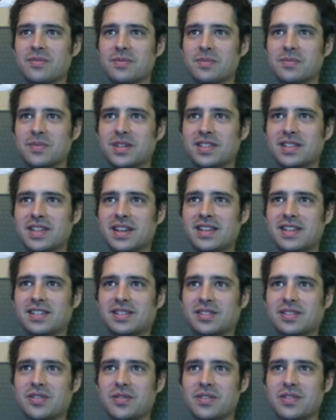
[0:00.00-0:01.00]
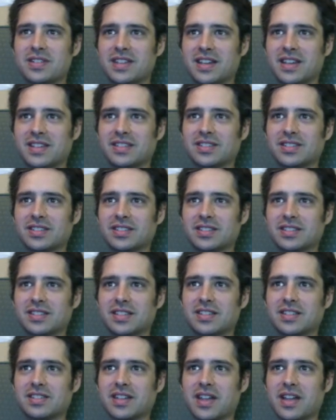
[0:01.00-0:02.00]
Mercedes Cortez
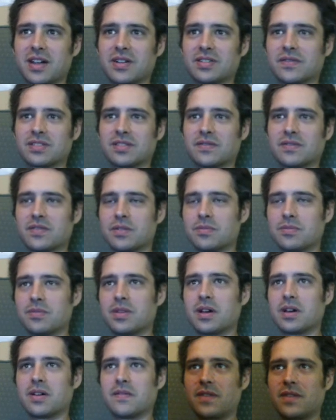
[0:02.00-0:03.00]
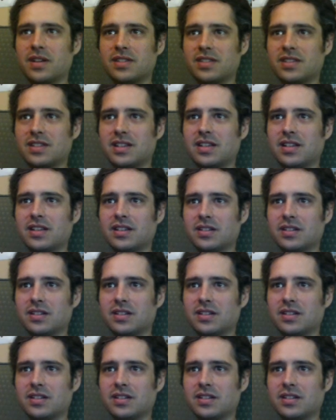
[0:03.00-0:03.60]
is a character from Vice City.